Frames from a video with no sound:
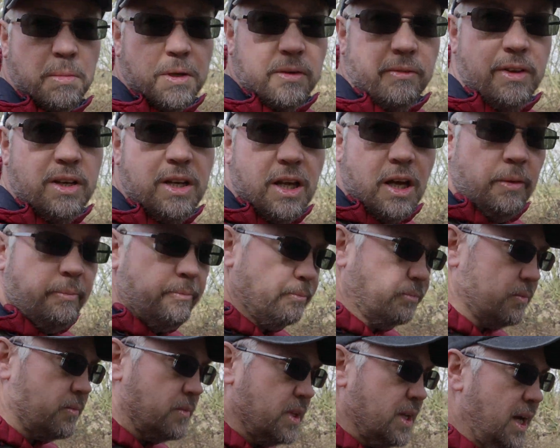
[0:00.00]
a bit of video.
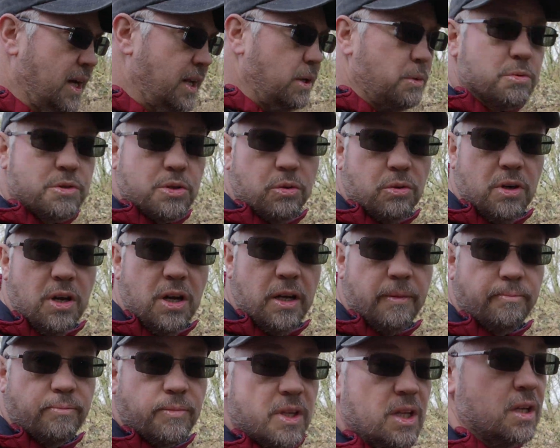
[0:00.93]
And it was all
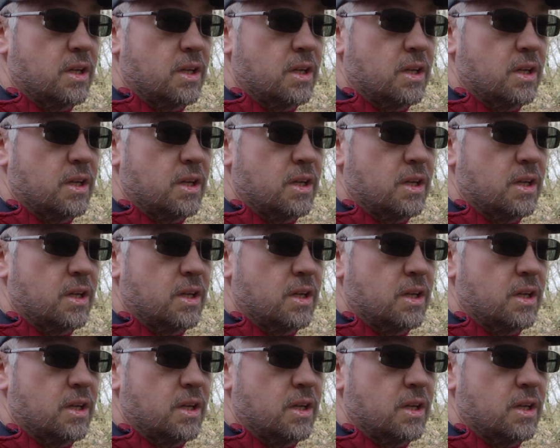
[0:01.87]
right.